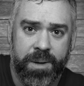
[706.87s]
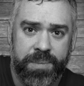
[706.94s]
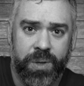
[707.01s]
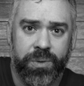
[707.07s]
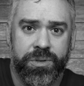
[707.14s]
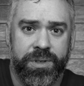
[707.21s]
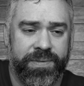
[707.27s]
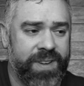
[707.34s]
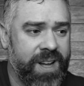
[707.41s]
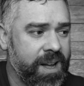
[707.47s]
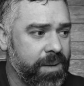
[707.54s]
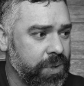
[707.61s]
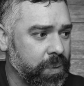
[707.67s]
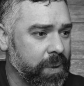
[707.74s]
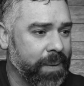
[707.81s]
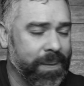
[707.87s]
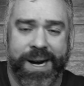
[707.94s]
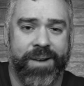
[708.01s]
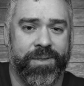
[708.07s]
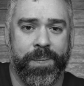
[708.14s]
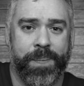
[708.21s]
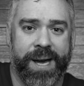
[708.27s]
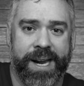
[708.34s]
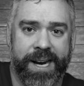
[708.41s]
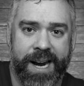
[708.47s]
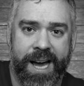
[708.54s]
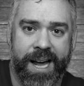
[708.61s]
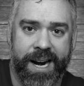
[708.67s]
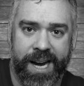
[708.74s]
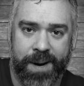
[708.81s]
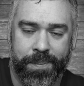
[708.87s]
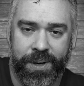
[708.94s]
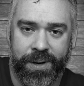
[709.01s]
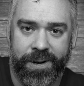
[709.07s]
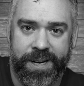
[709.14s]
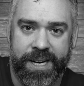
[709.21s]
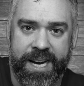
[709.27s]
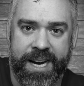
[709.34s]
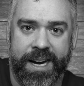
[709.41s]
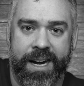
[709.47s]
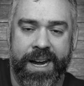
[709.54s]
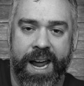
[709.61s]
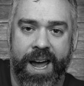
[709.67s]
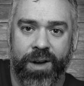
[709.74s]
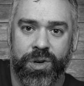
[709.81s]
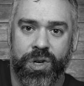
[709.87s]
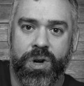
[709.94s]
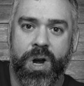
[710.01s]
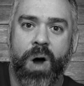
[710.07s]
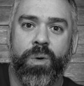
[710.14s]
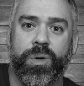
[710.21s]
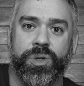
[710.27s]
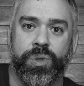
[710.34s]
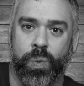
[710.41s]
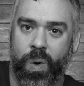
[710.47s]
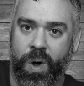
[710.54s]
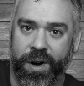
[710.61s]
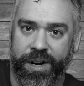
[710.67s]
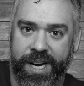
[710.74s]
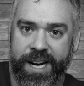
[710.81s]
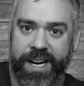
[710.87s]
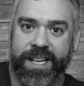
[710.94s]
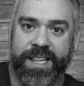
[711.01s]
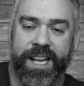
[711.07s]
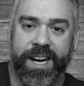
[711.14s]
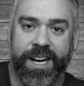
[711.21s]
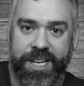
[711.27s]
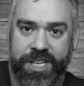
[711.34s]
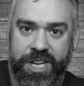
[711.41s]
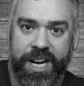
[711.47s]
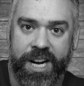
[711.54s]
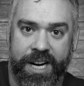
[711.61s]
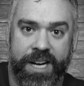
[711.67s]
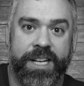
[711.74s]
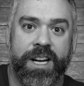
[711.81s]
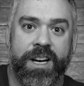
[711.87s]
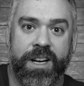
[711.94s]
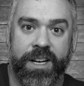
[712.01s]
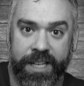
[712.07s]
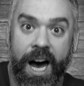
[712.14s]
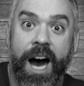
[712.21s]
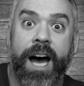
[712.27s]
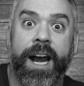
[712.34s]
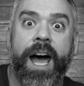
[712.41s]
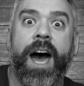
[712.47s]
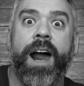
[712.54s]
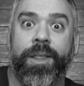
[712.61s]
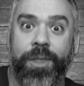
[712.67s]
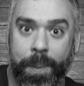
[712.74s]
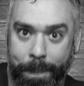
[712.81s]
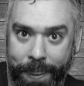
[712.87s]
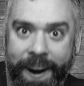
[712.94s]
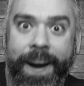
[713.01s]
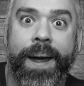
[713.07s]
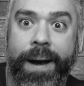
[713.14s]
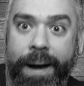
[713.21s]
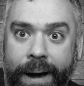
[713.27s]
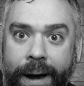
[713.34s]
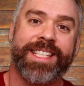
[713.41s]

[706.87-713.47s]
poultry farms were what everybody in our neighborhood did. Now, you noticed one day that a chicken done got out of the pen.